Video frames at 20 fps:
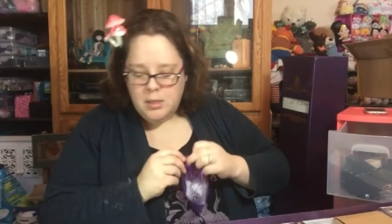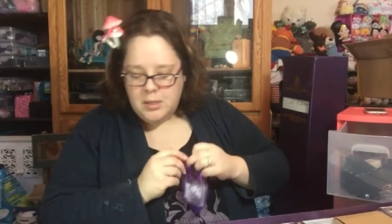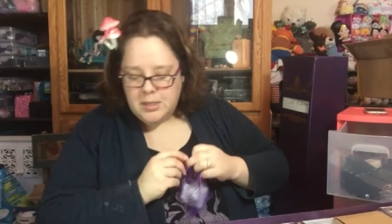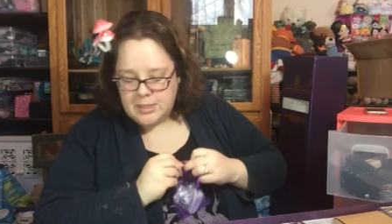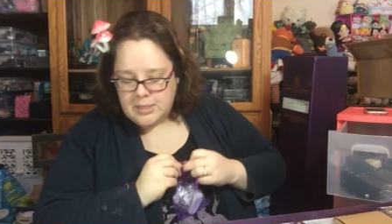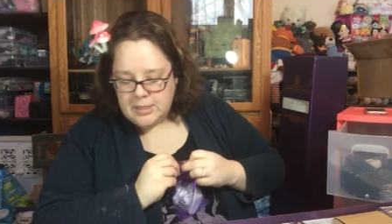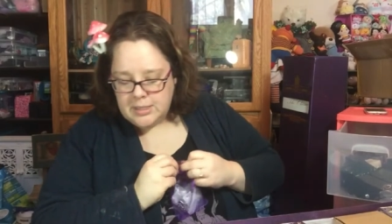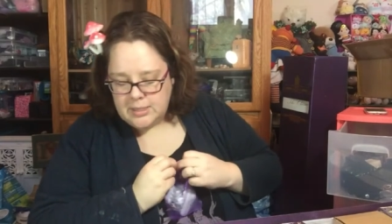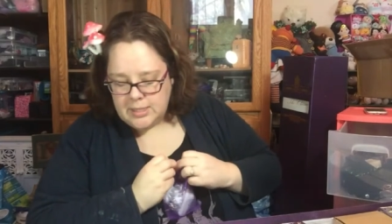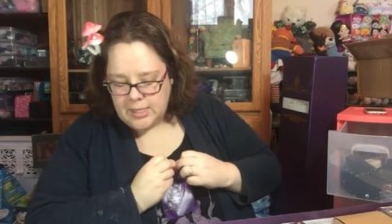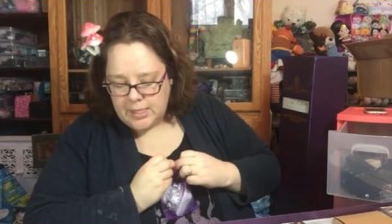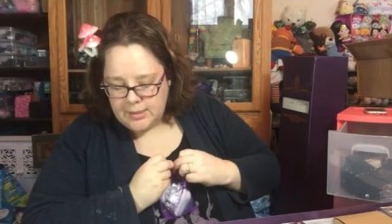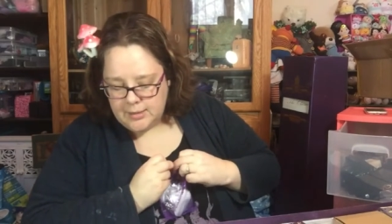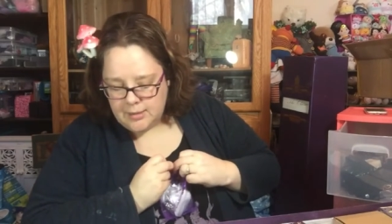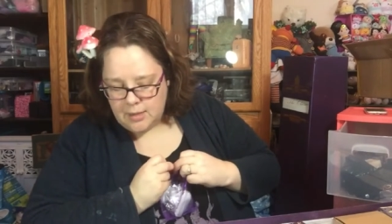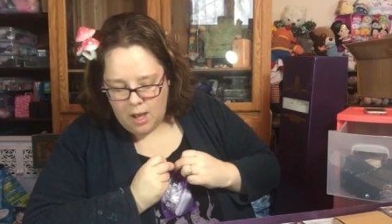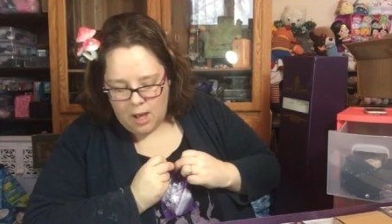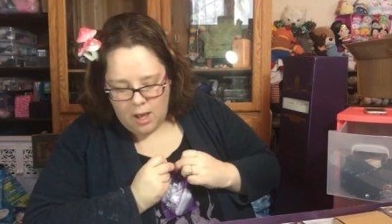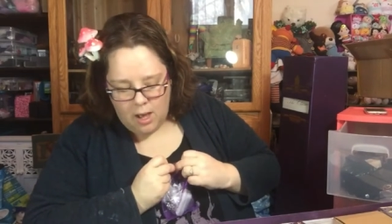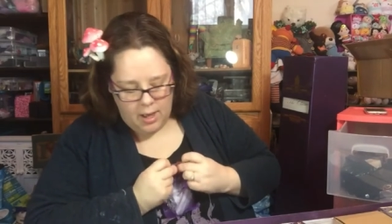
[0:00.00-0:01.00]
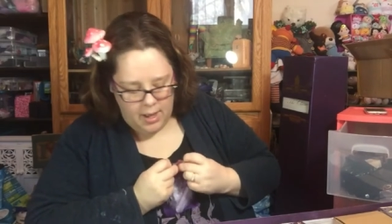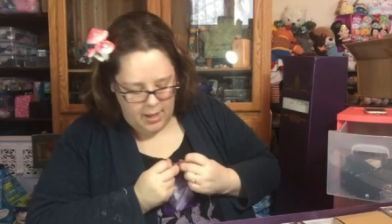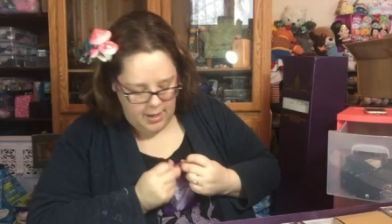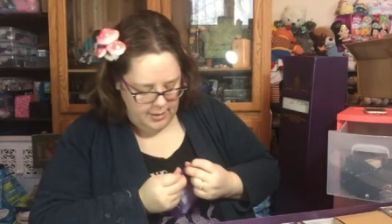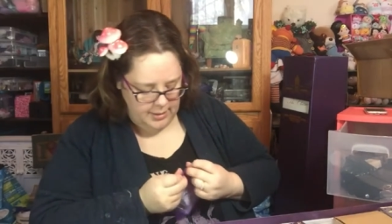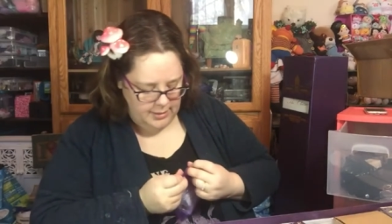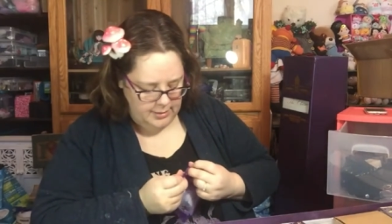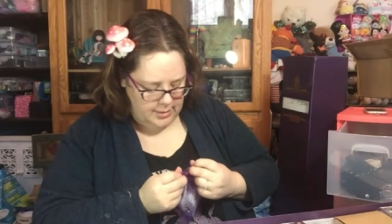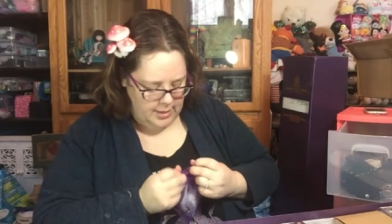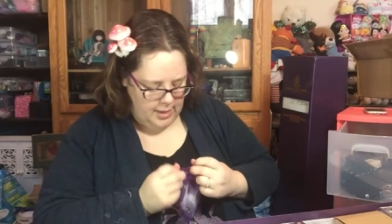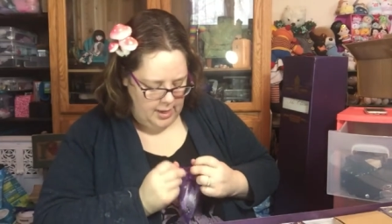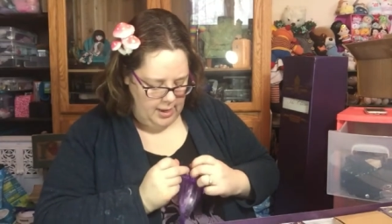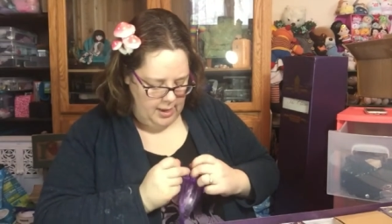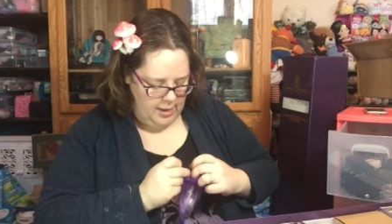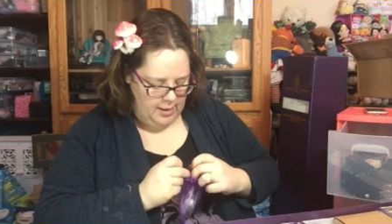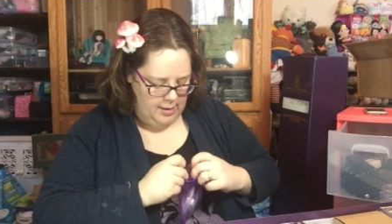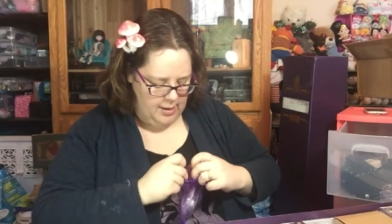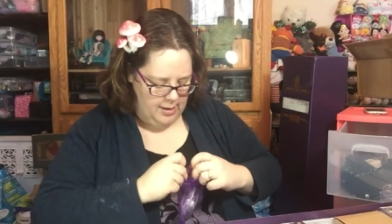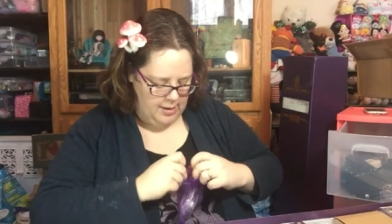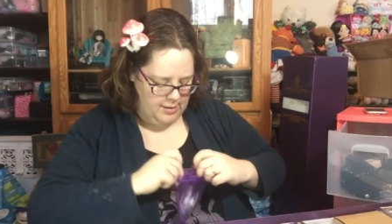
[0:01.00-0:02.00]
this is his eyes
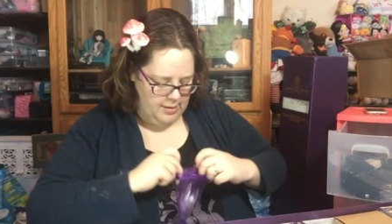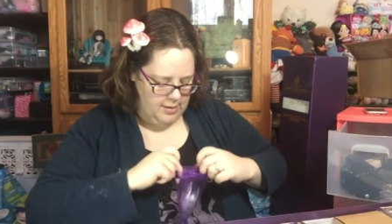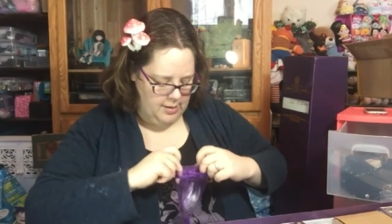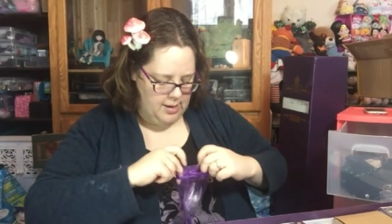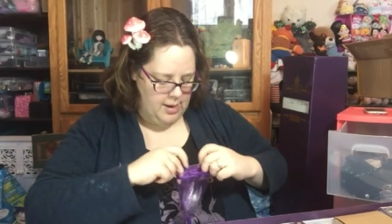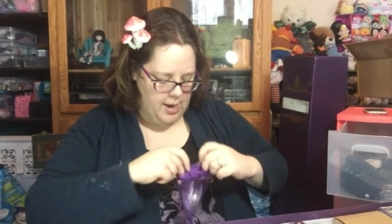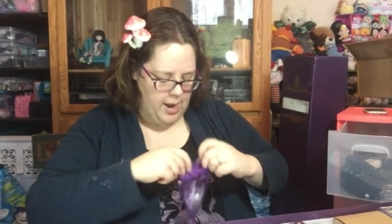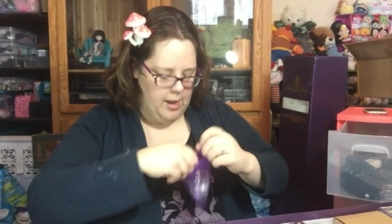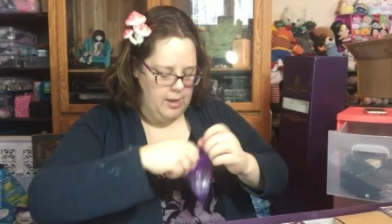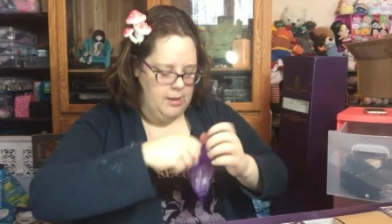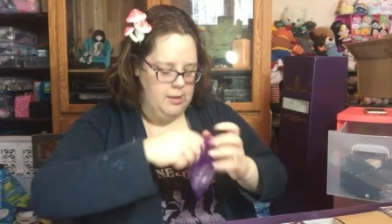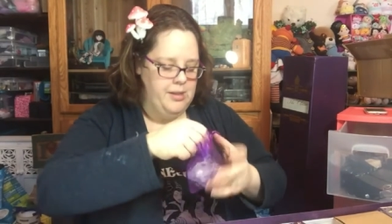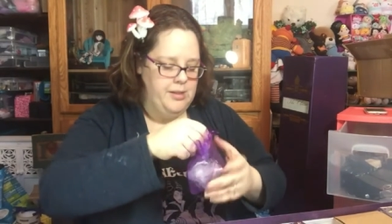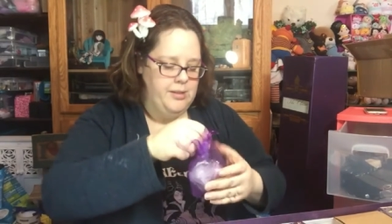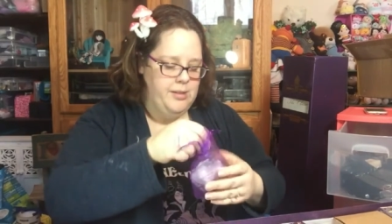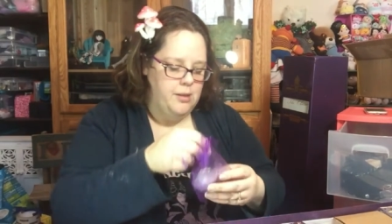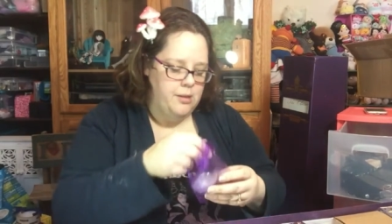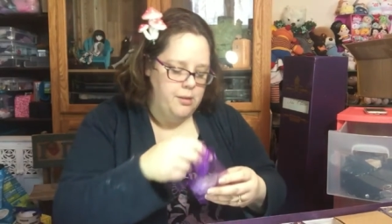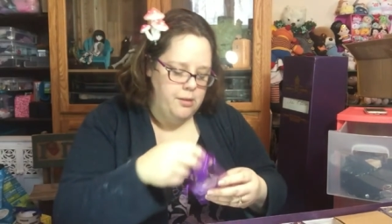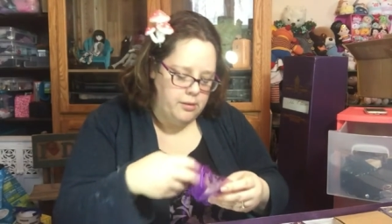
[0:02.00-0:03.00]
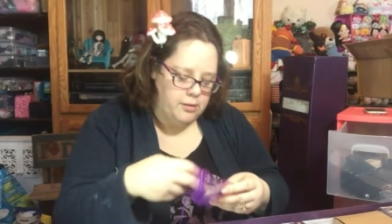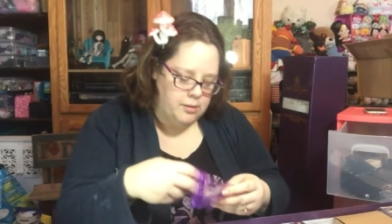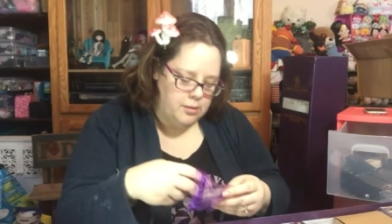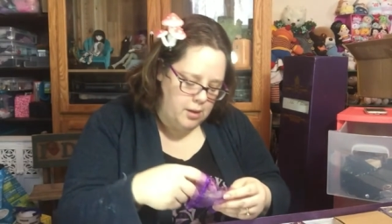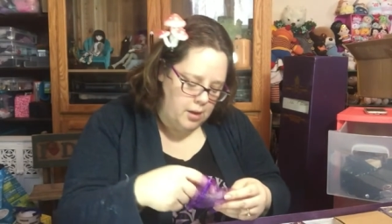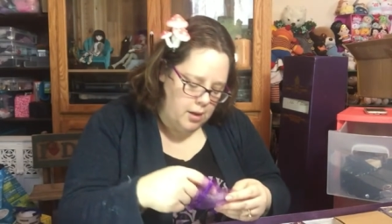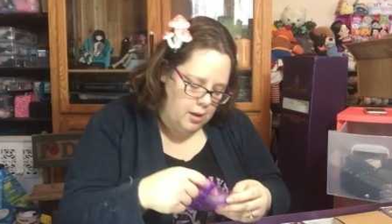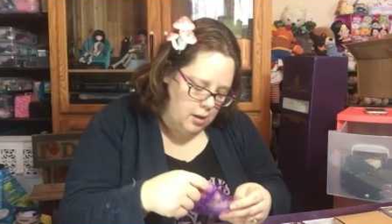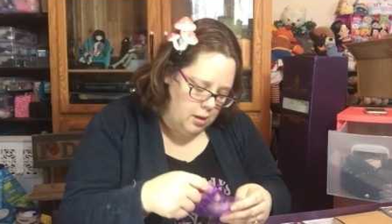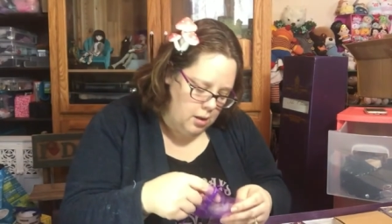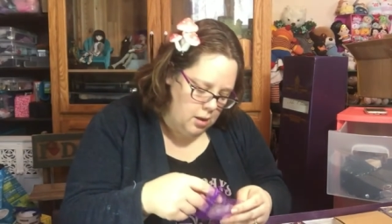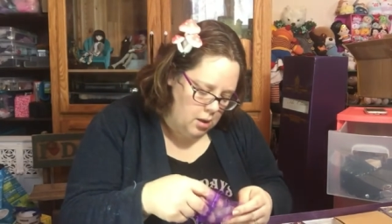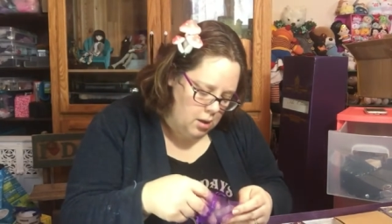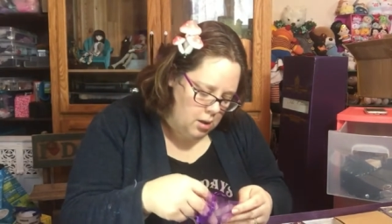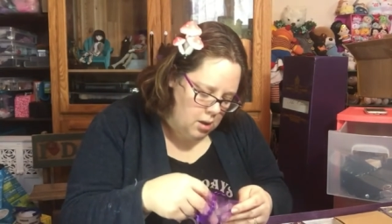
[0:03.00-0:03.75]
and his necklace, it looks like,